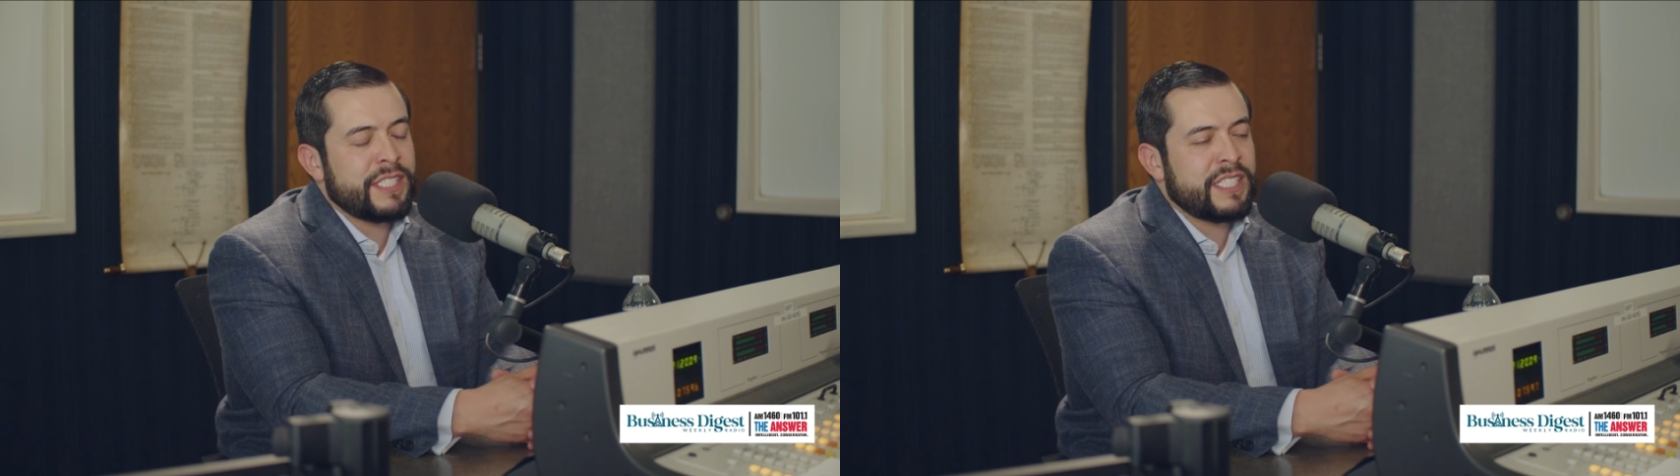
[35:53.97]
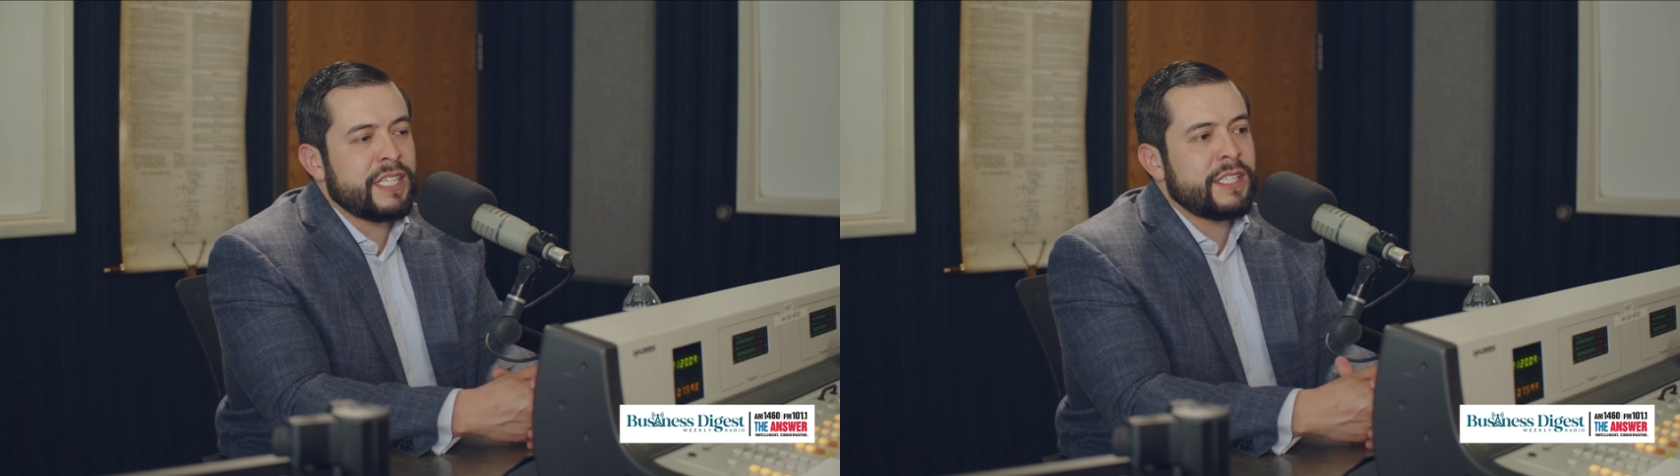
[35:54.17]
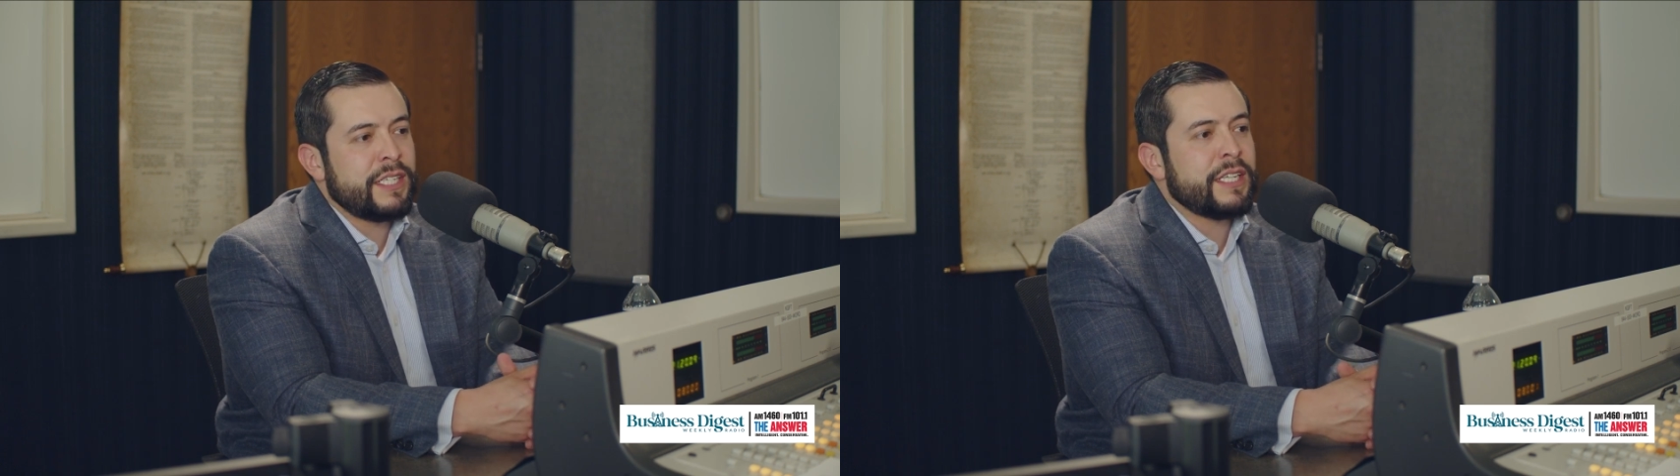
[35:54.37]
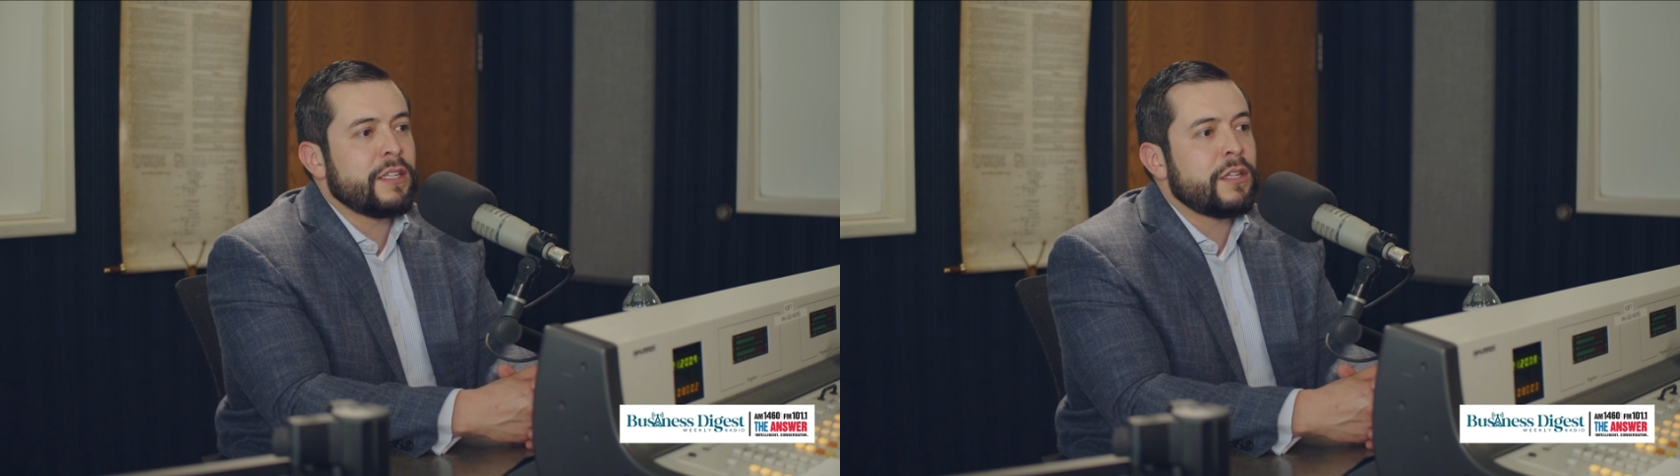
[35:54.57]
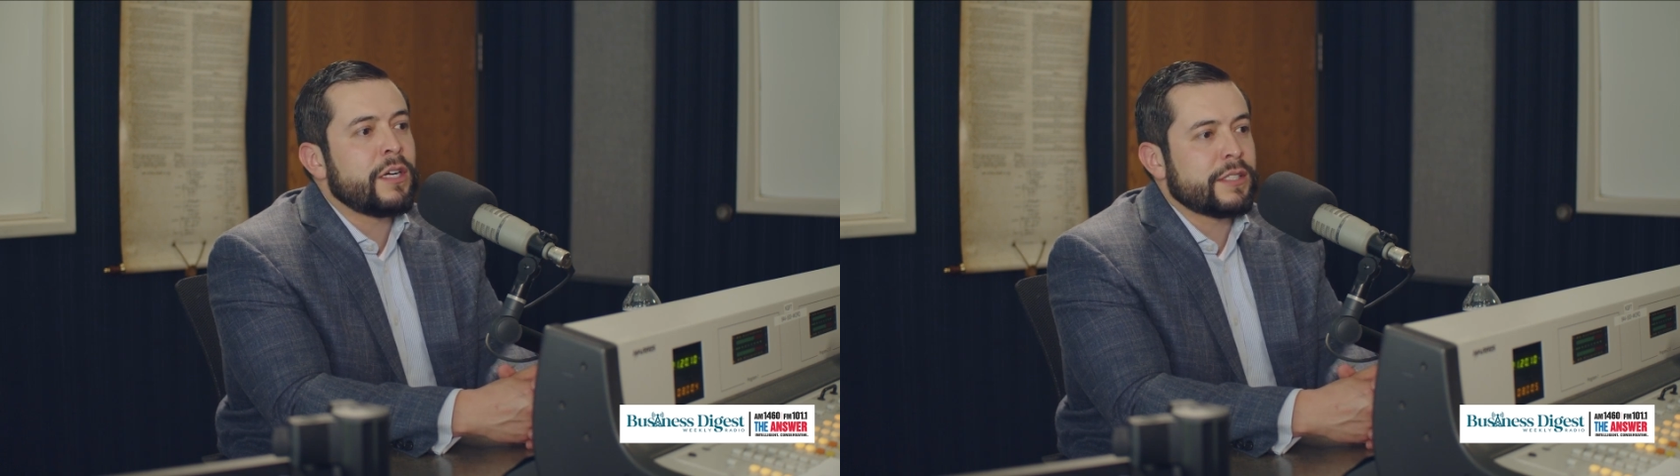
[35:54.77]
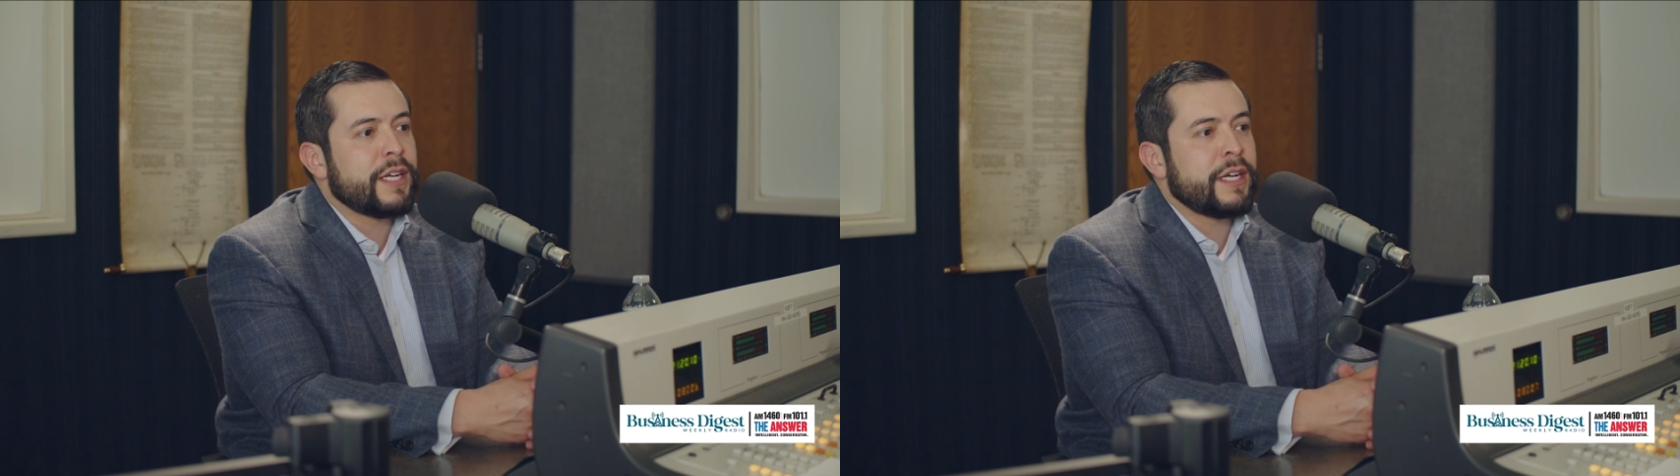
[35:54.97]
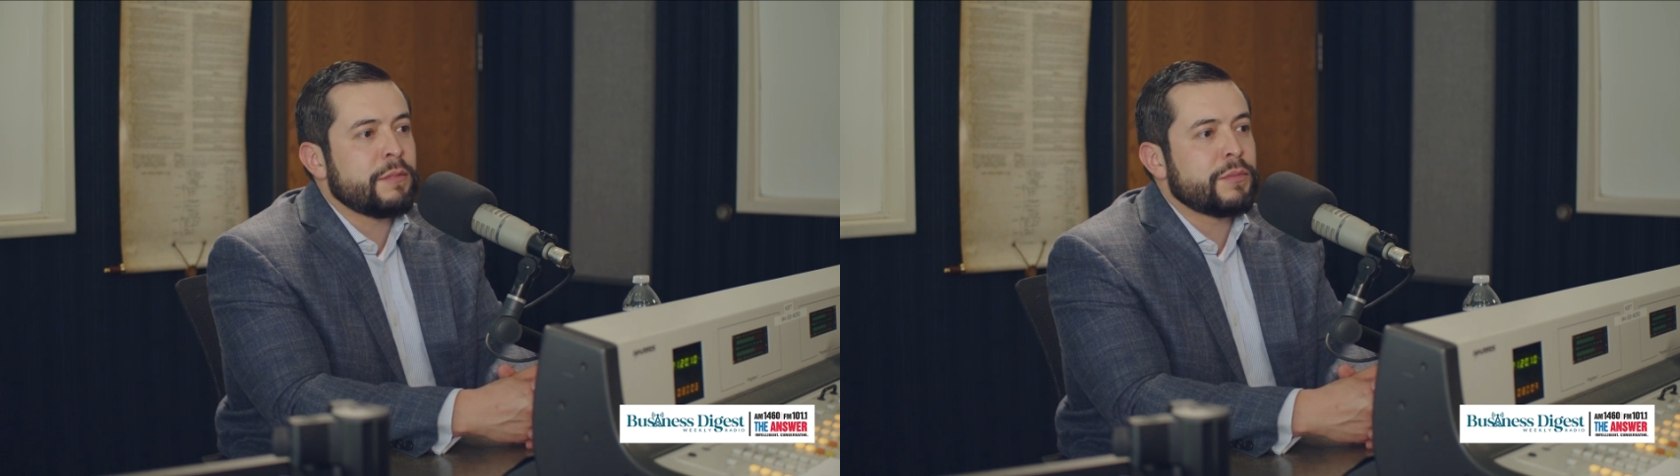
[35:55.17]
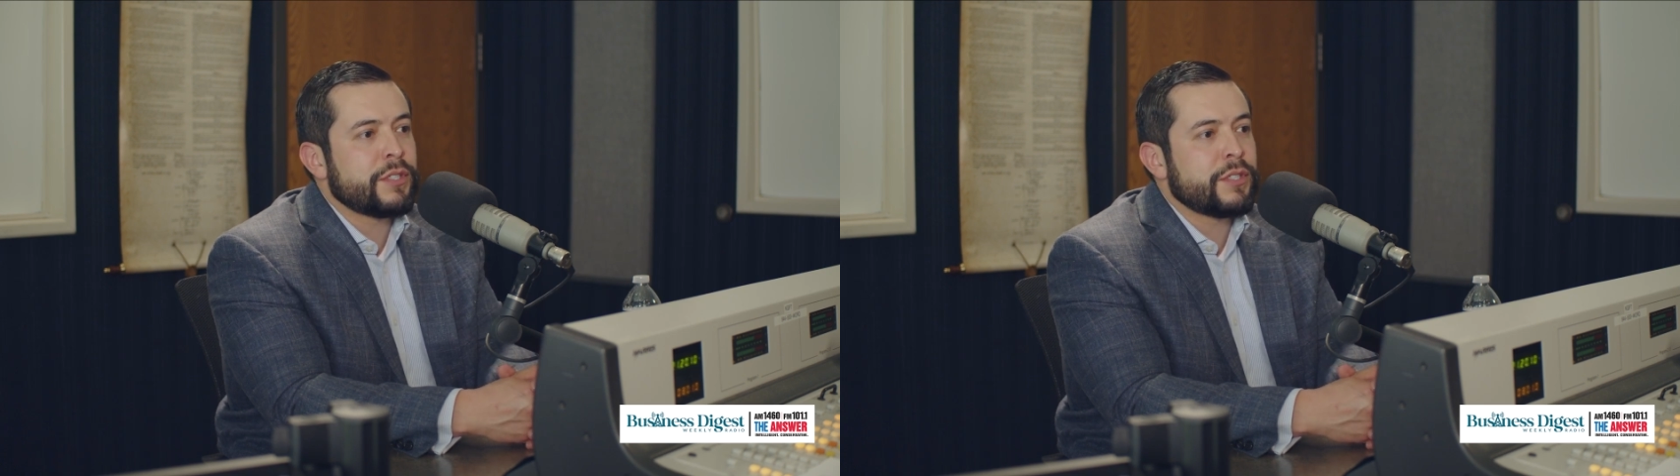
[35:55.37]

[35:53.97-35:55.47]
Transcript: vicinity in a long time.